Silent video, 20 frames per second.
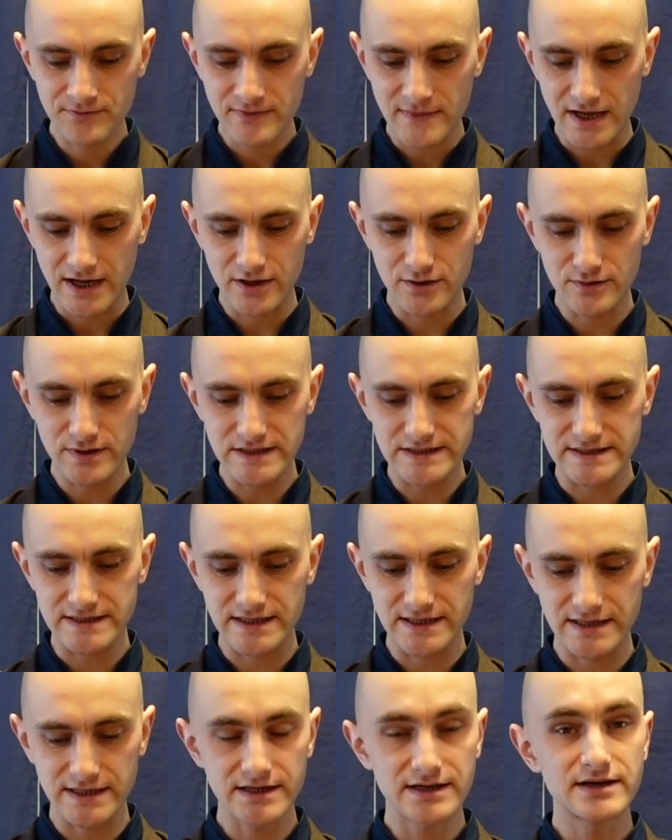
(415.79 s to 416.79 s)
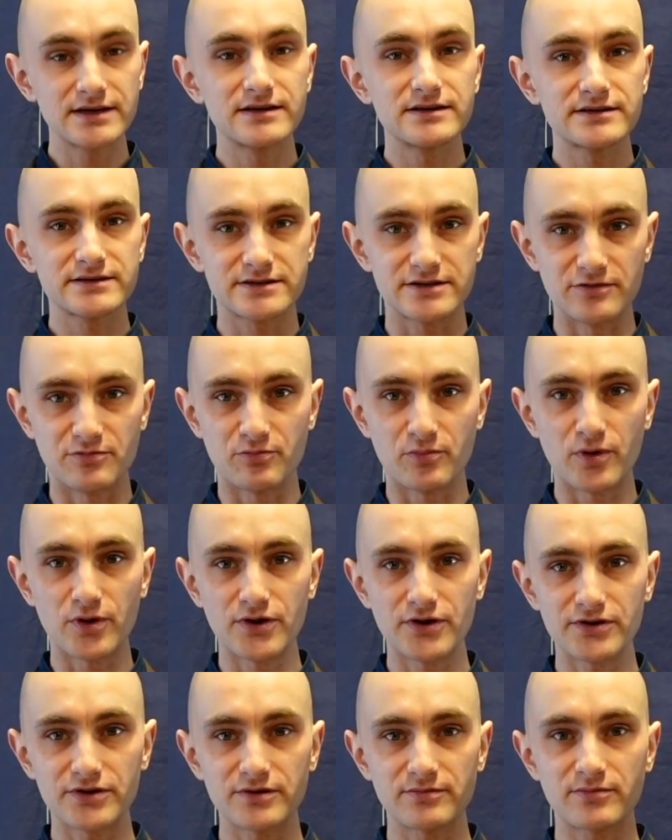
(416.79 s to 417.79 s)
I always say,
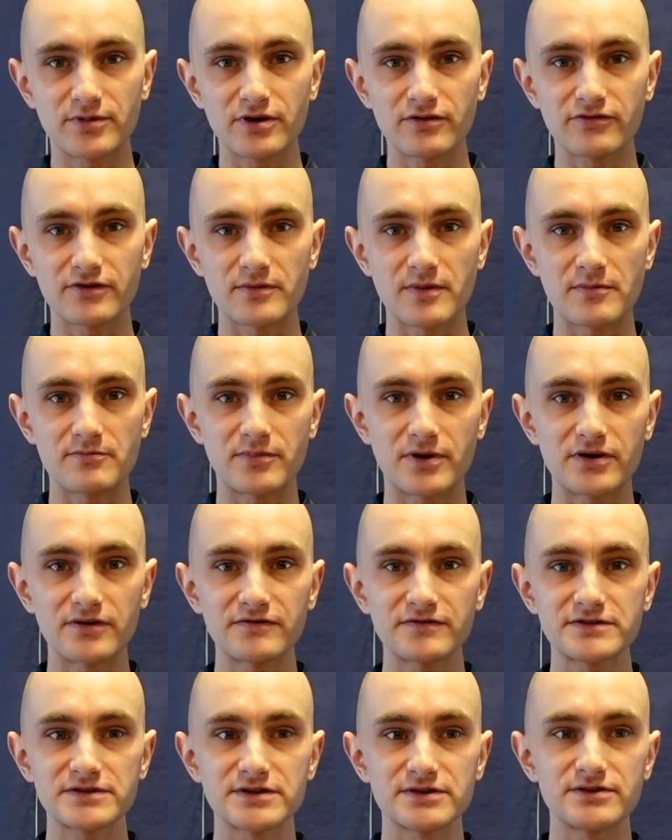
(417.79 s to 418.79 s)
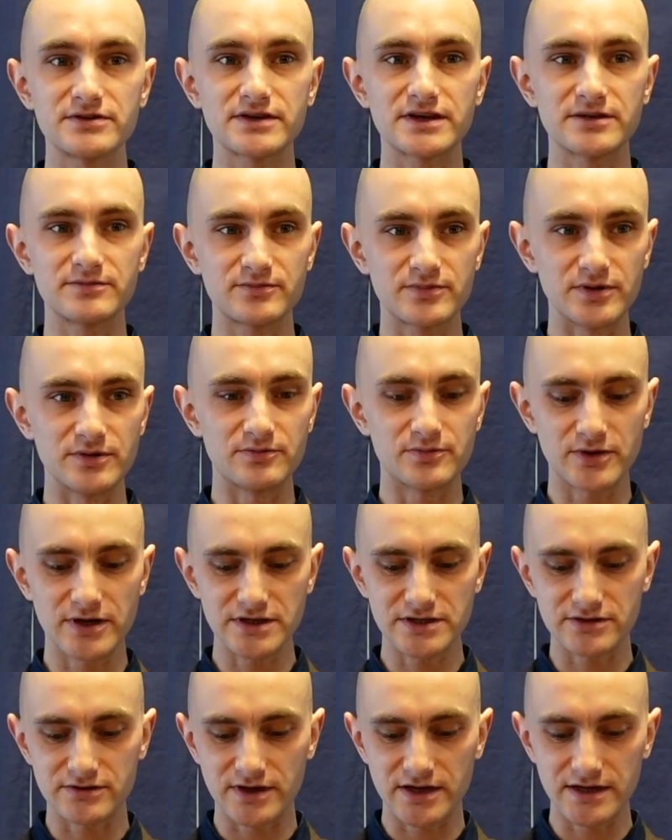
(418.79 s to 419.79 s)
support the bowl from above so you can put
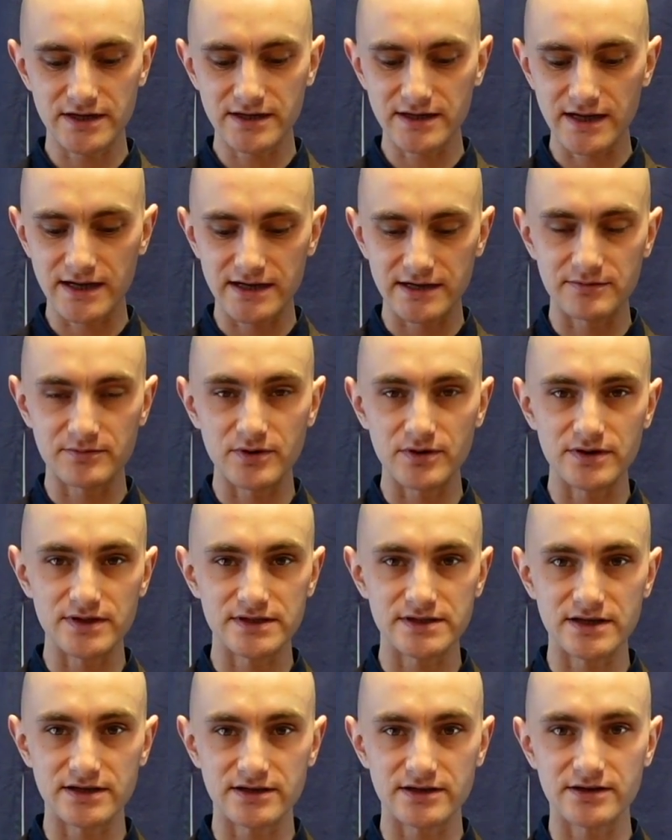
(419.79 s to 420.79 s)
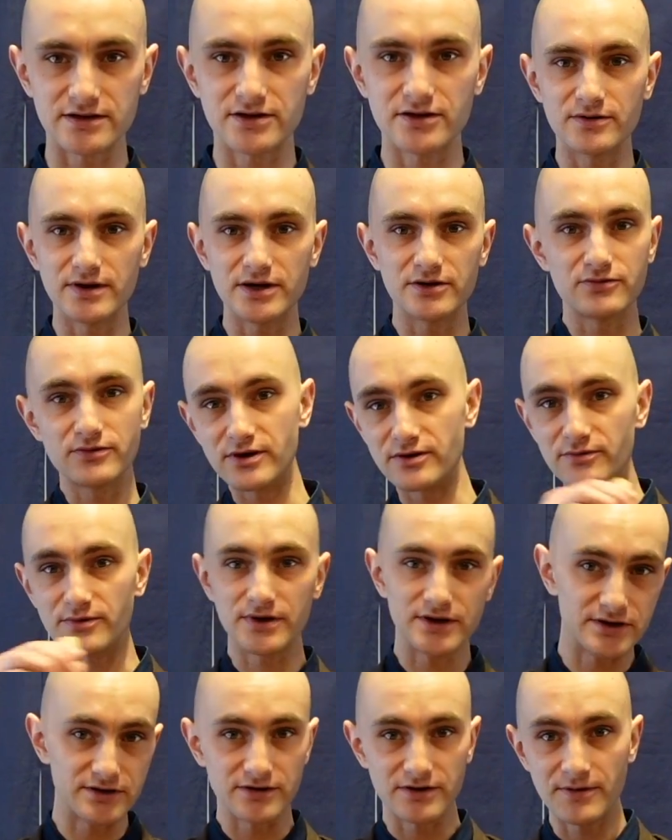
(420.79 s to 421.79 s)
pressure on it, and the bowl is not going to anywhere
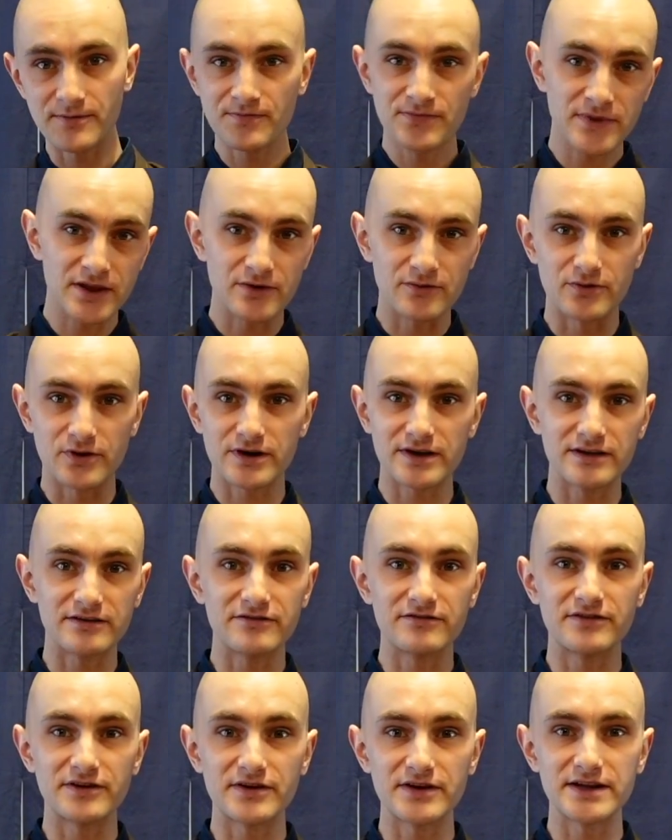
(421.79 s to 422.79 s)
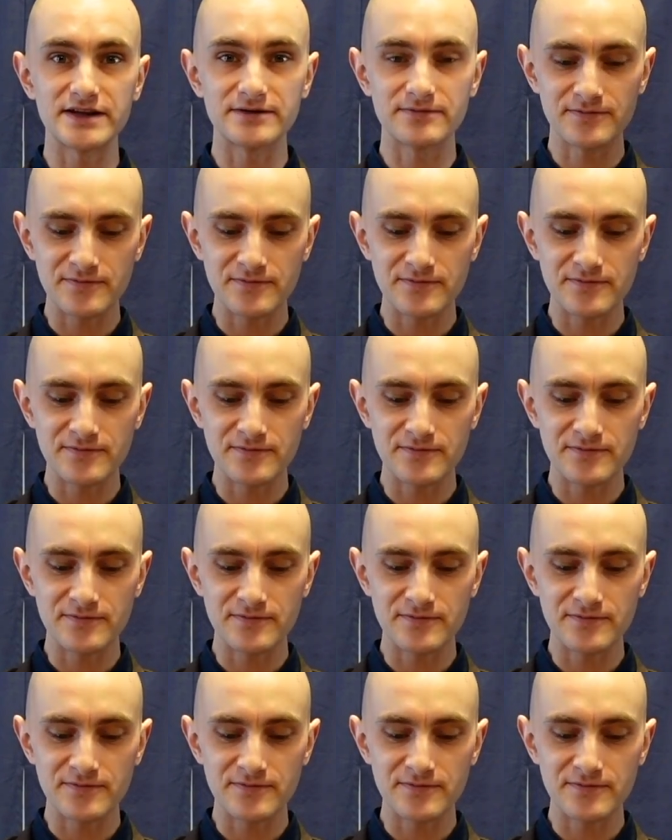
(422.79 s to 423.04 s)
when you're working very